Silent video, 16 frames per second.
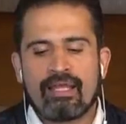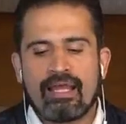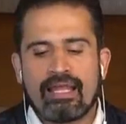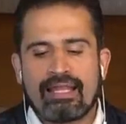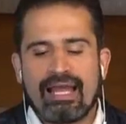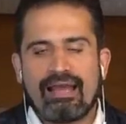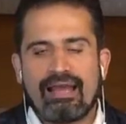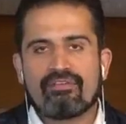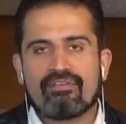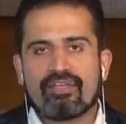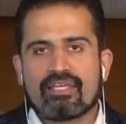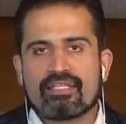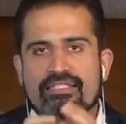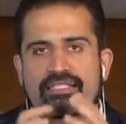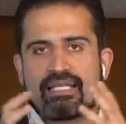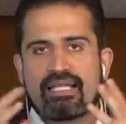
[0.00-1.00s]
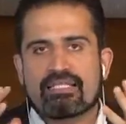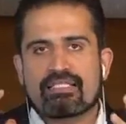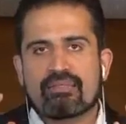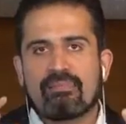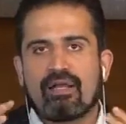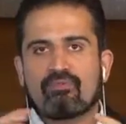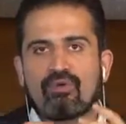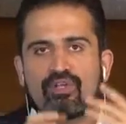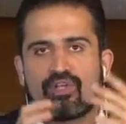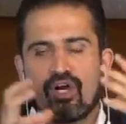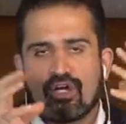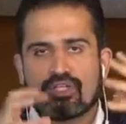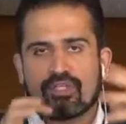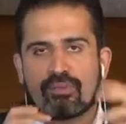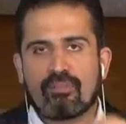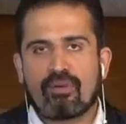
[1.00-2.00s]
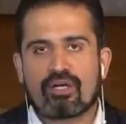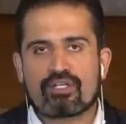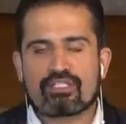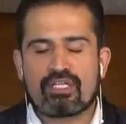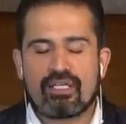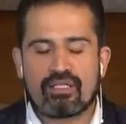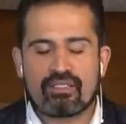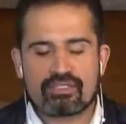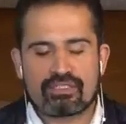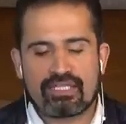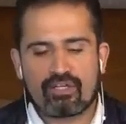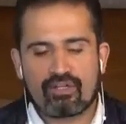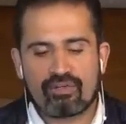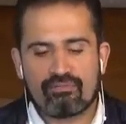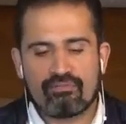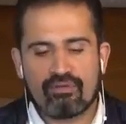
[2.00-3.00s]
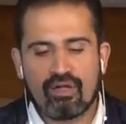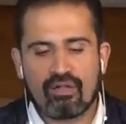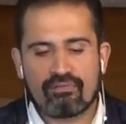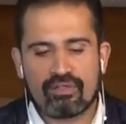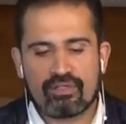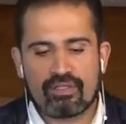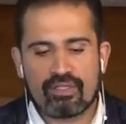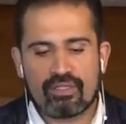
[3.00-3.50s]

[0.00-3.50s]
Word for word: and having a sense about what are the parcels that are involved in,